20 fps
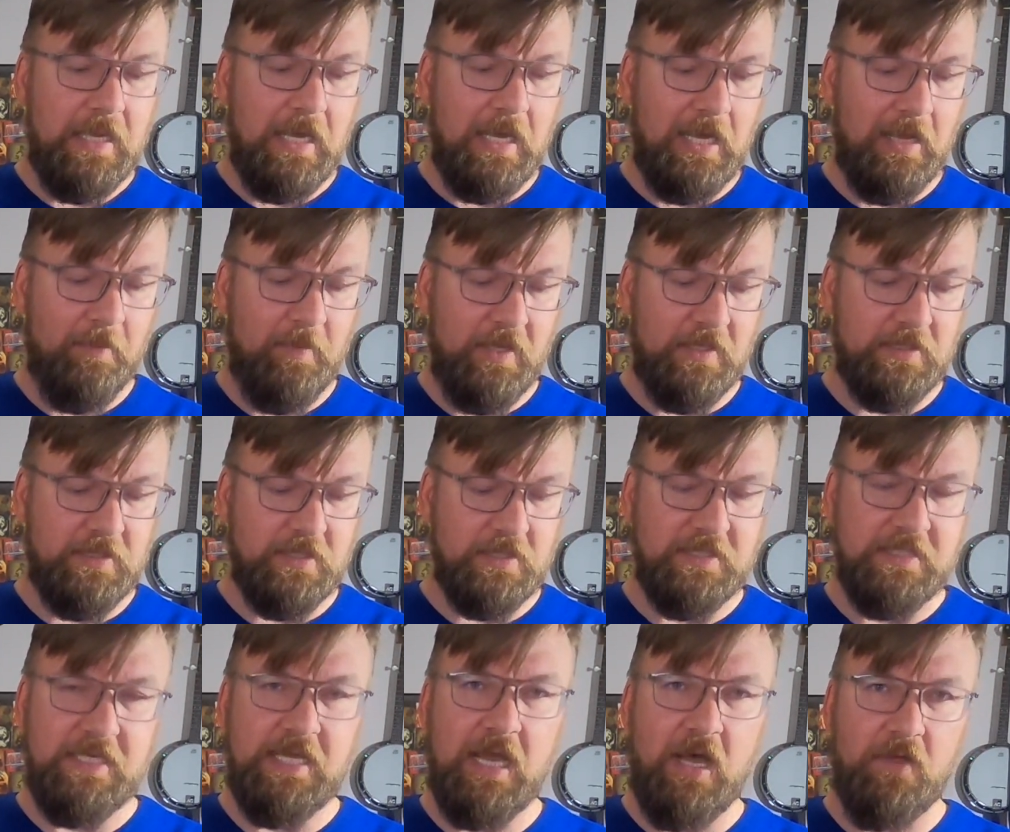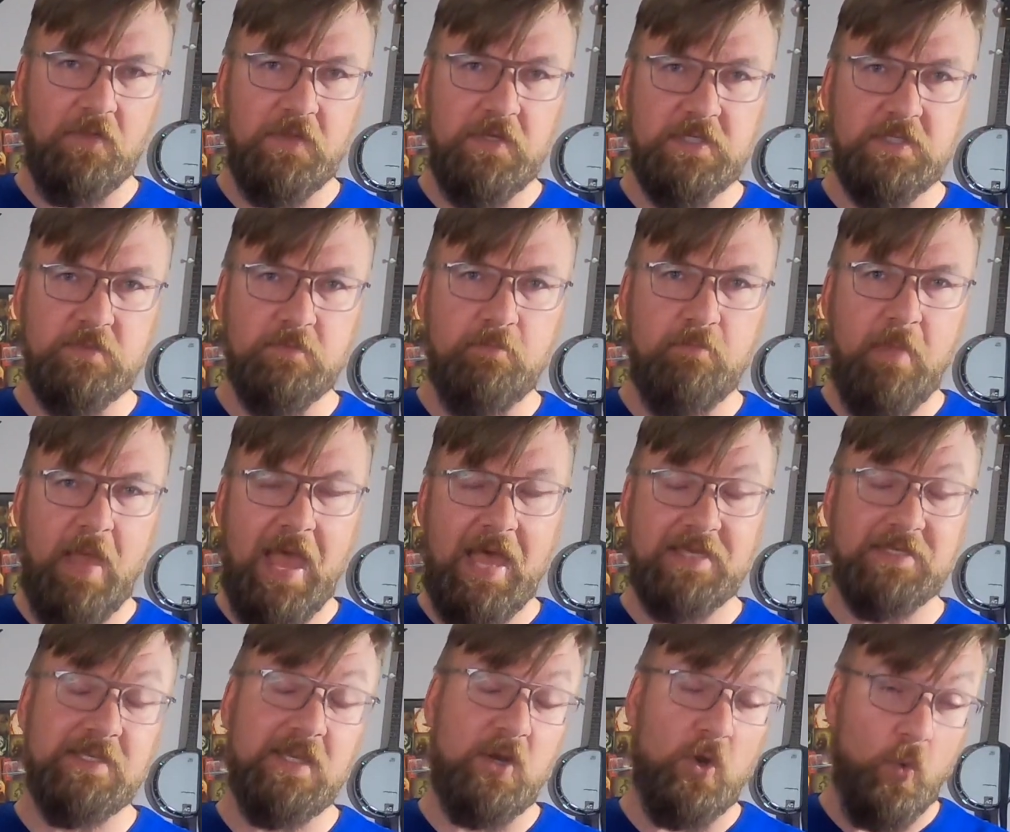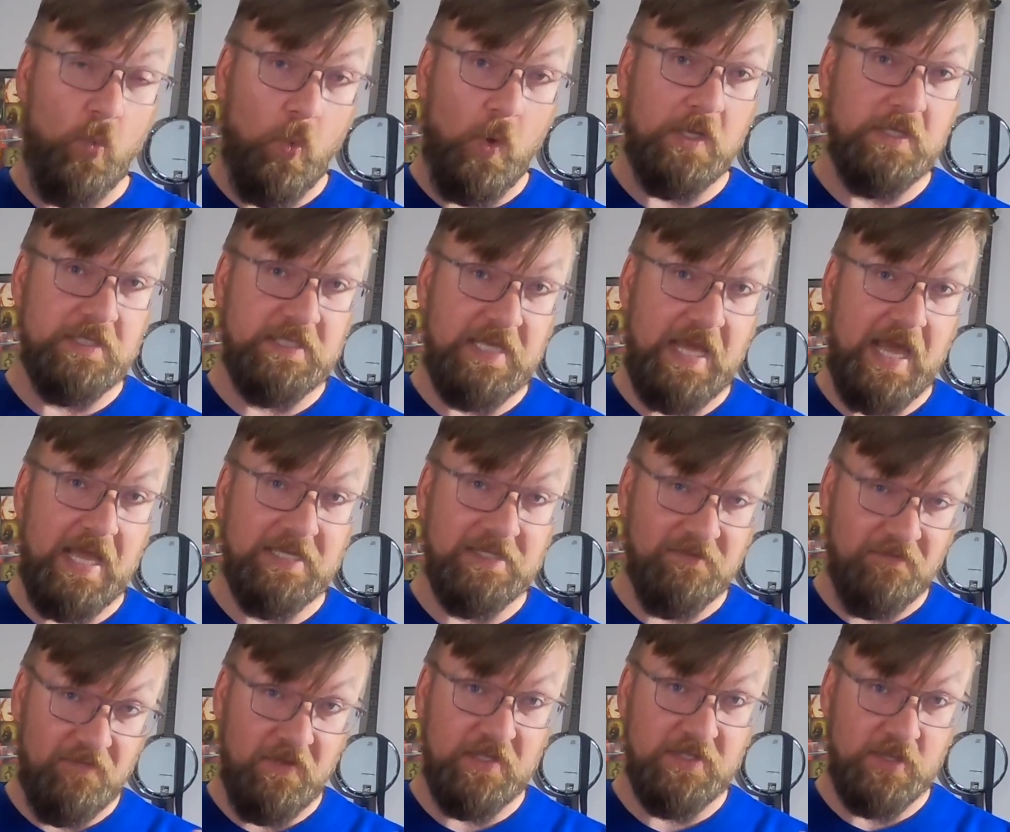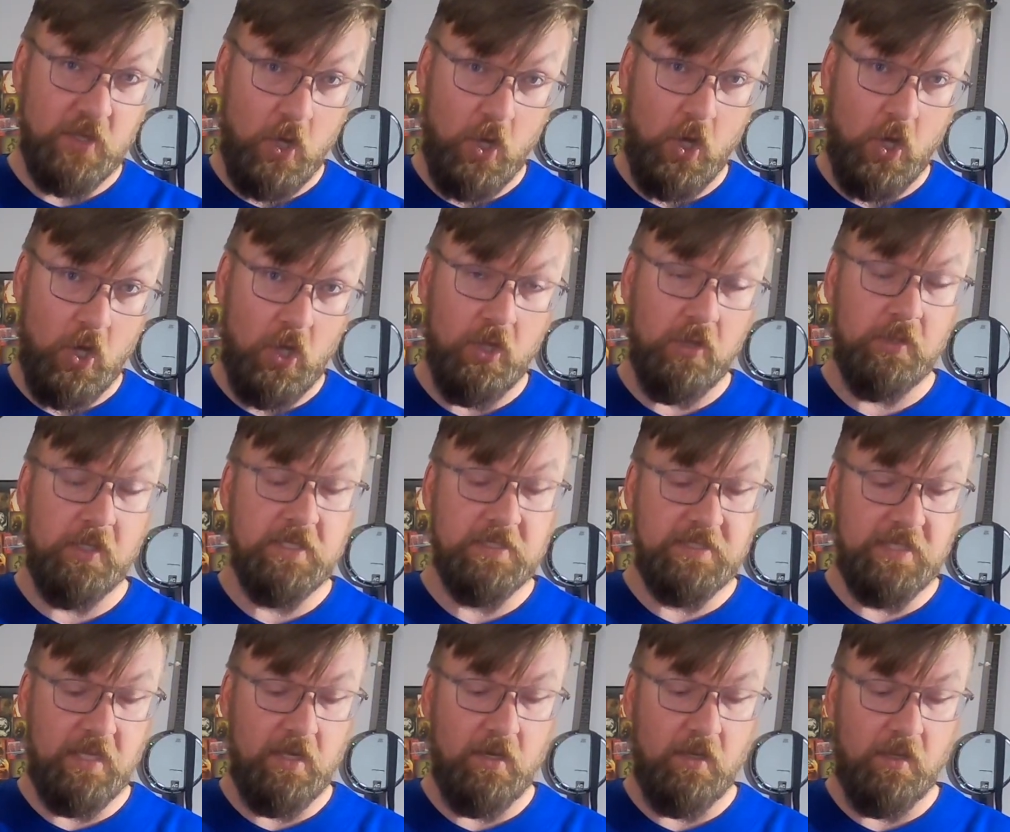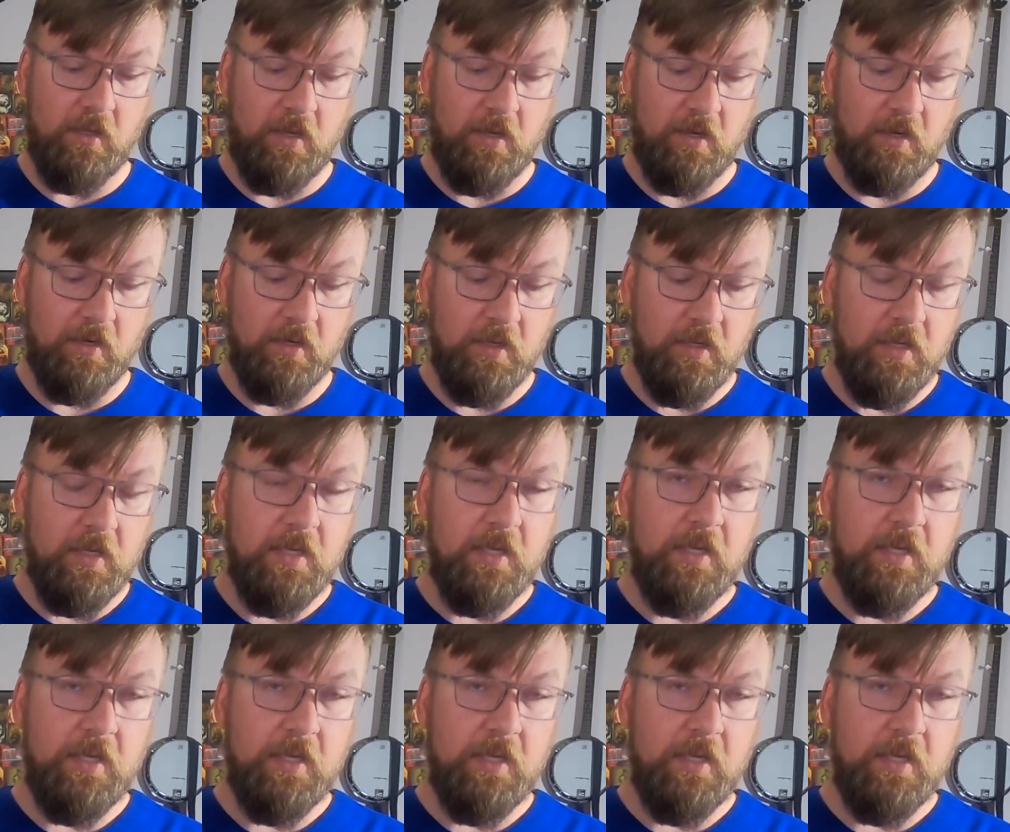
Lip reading: And to see how these masks that are one size fits all, because they all are,